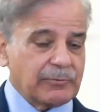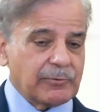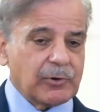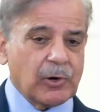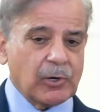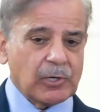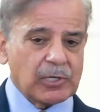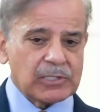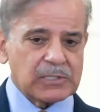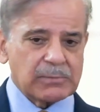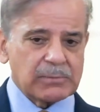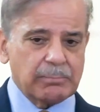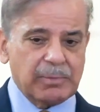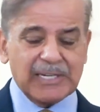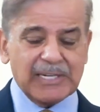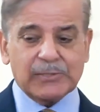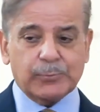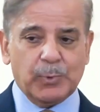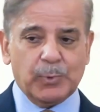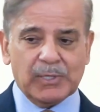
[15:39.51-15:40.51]
grace of God, is
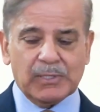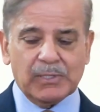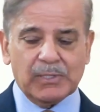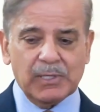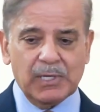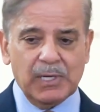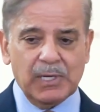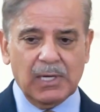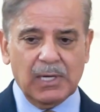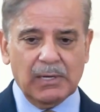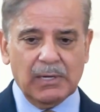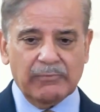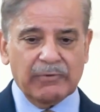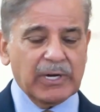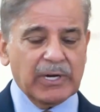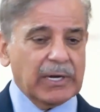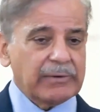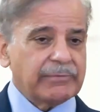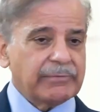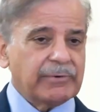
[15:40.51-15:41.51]
blessed with.
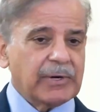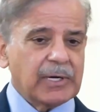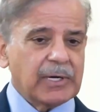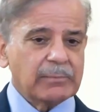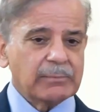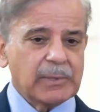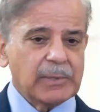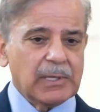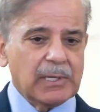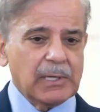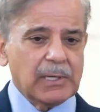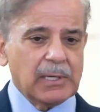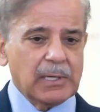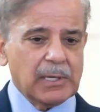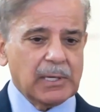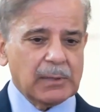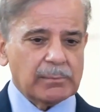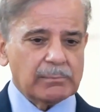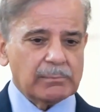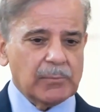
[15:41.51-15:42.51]
We have
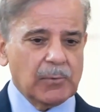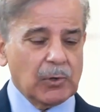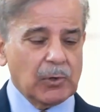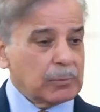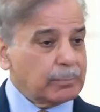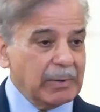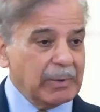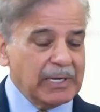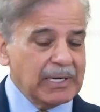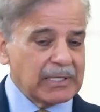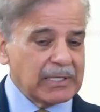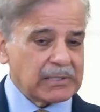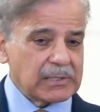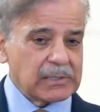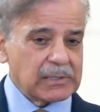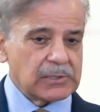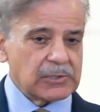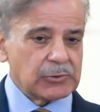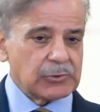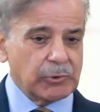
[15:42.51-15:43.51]
not
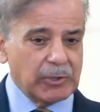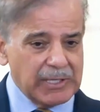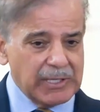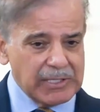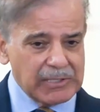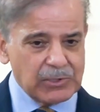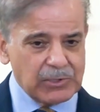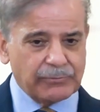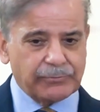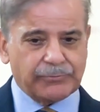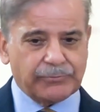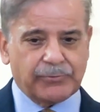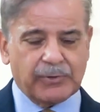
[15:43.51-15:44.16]
billions, trillions